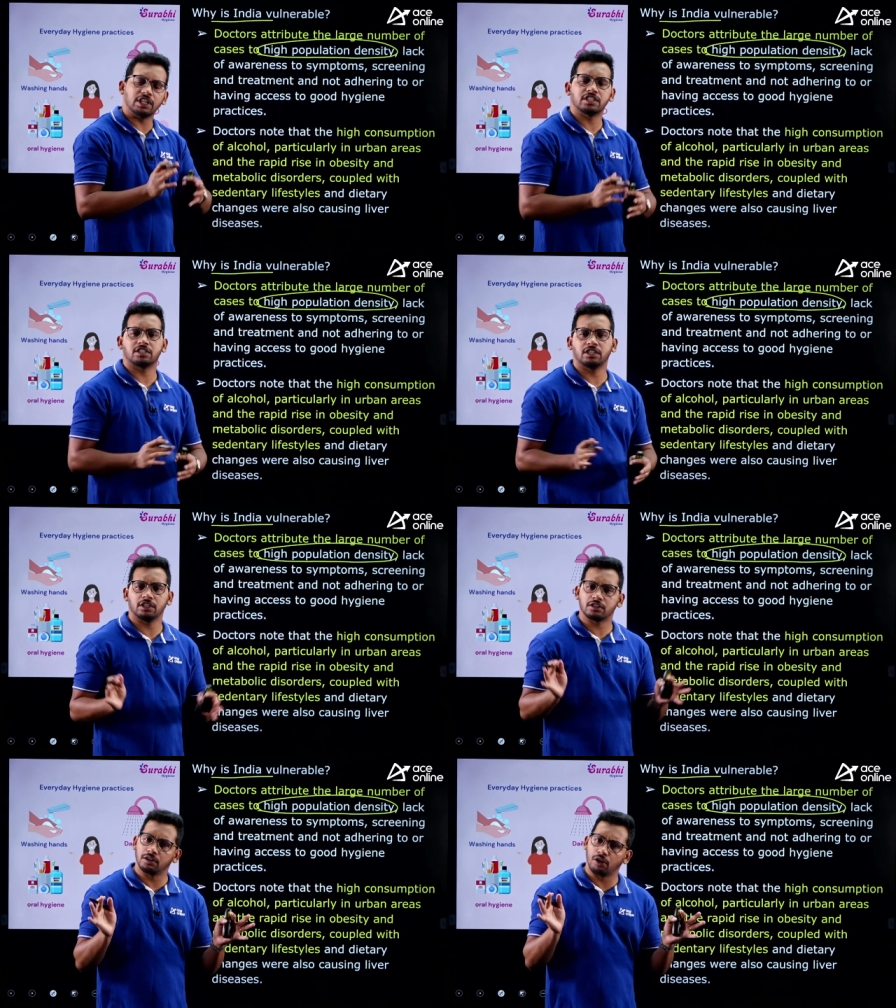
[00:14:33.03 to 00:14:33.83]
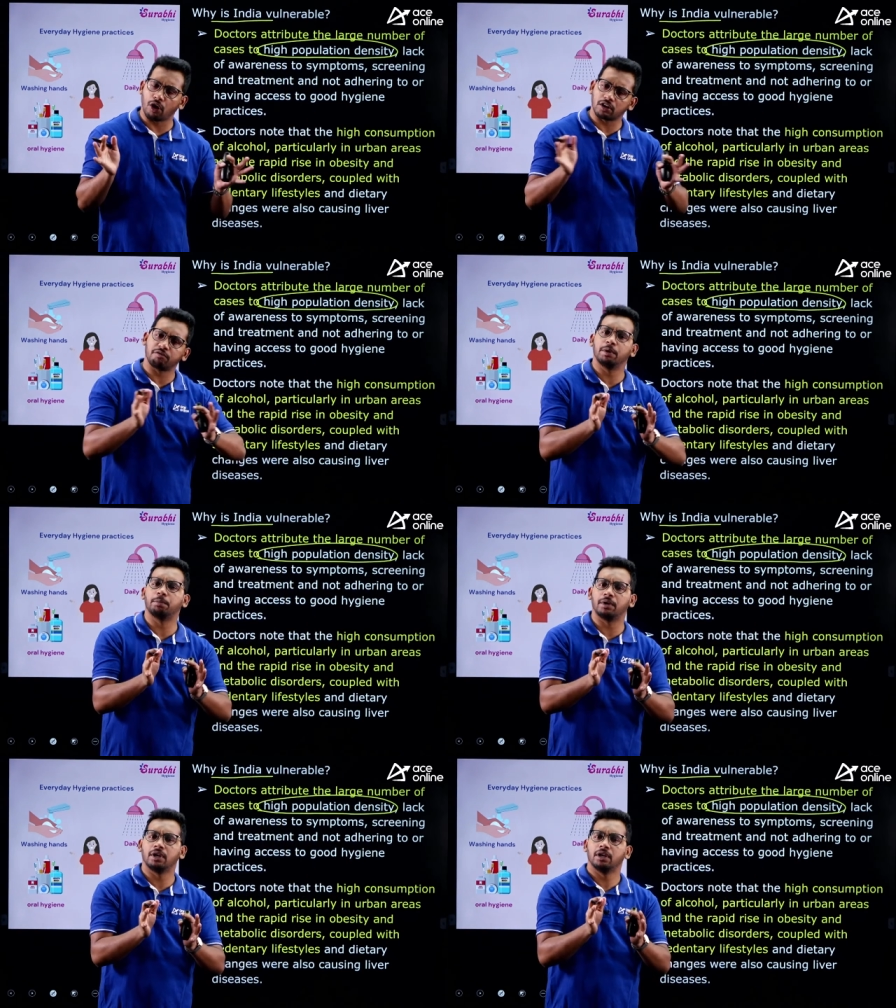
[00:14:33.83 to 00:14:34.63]
density is lot of
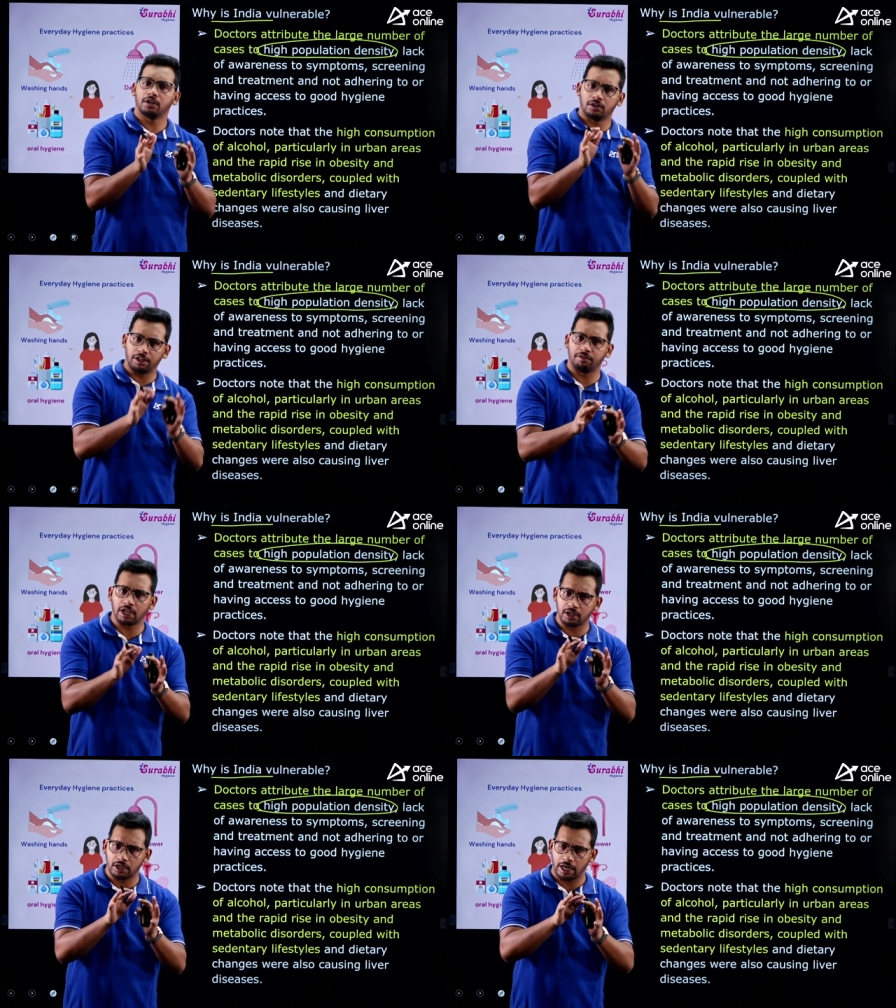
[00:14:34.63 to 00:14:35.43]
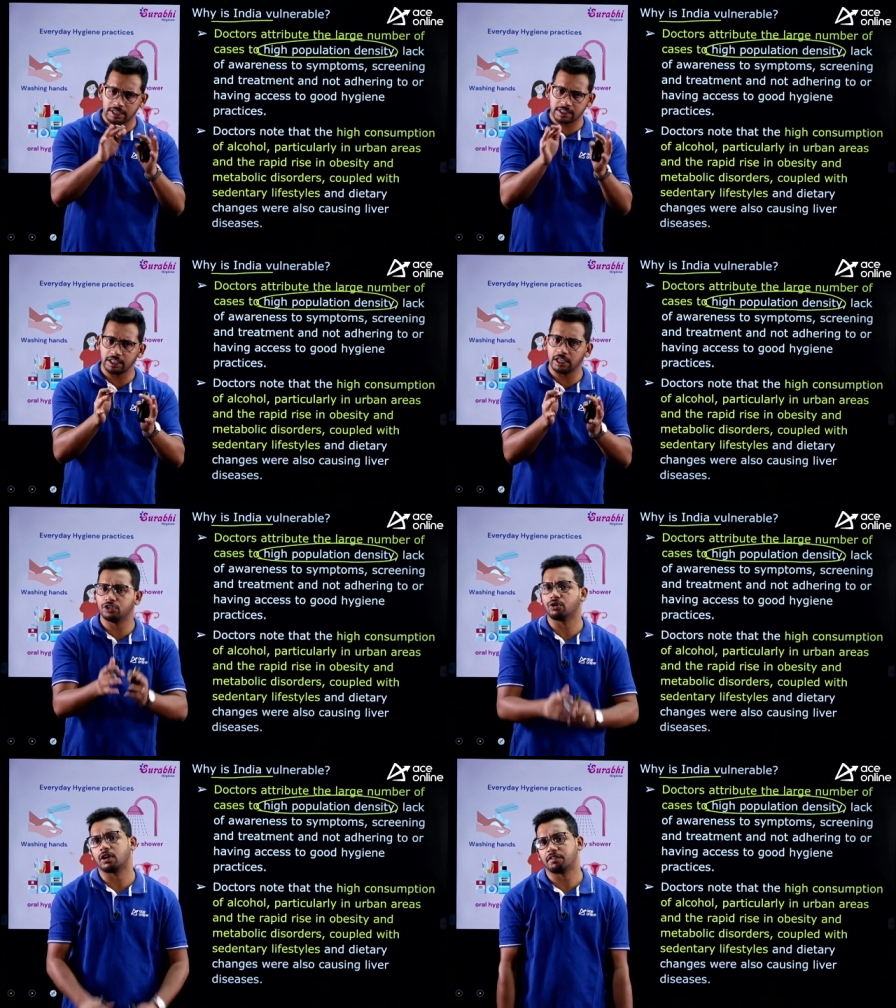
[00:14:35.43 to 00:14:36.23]
people living at single
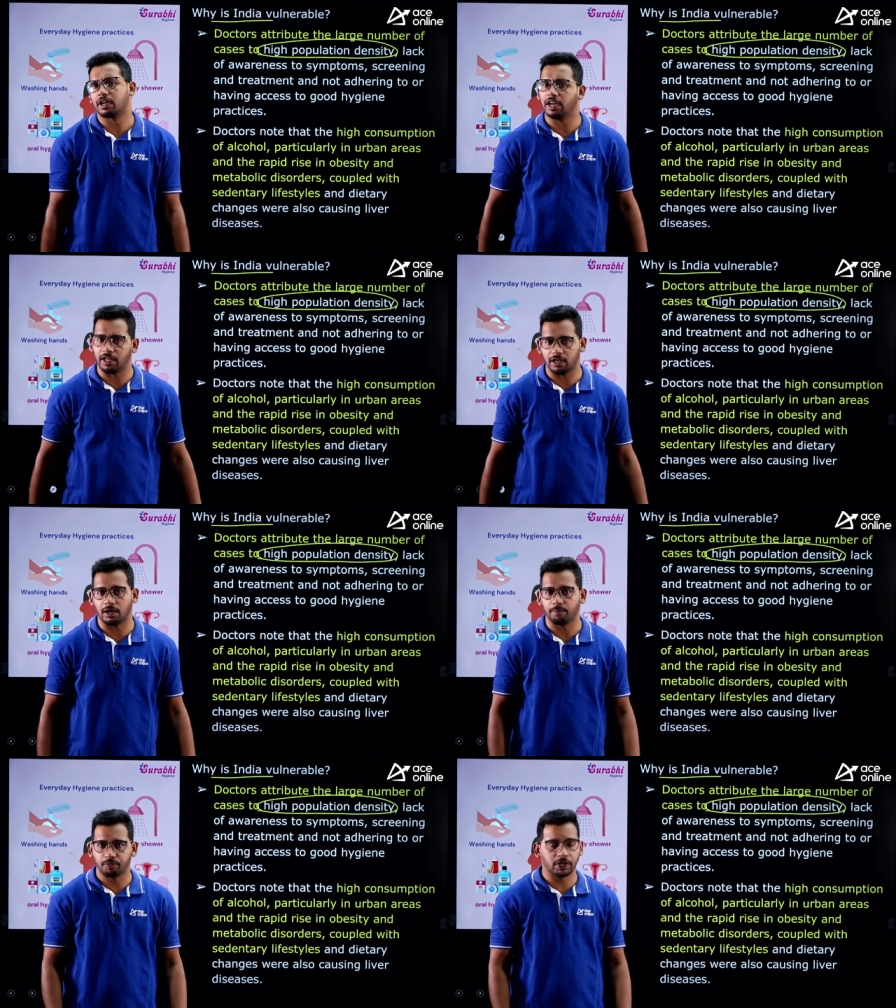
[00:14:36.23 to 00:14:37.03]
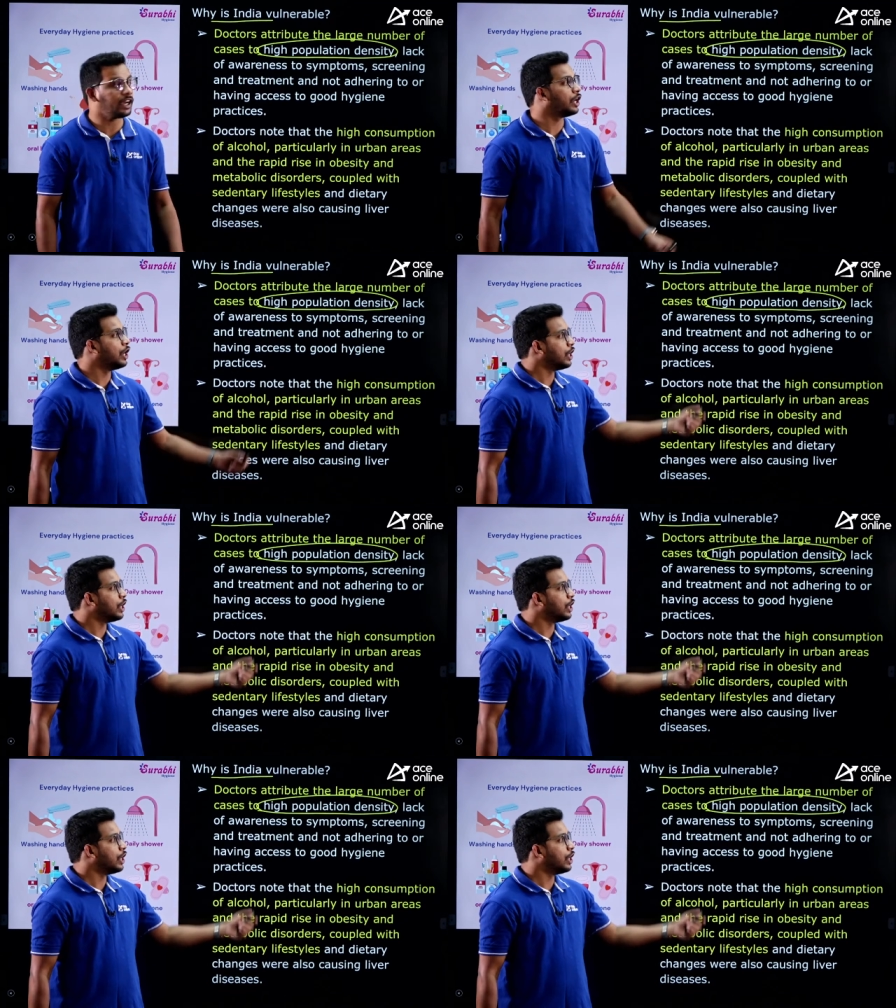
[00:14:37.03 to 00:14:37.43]
geographical area, right.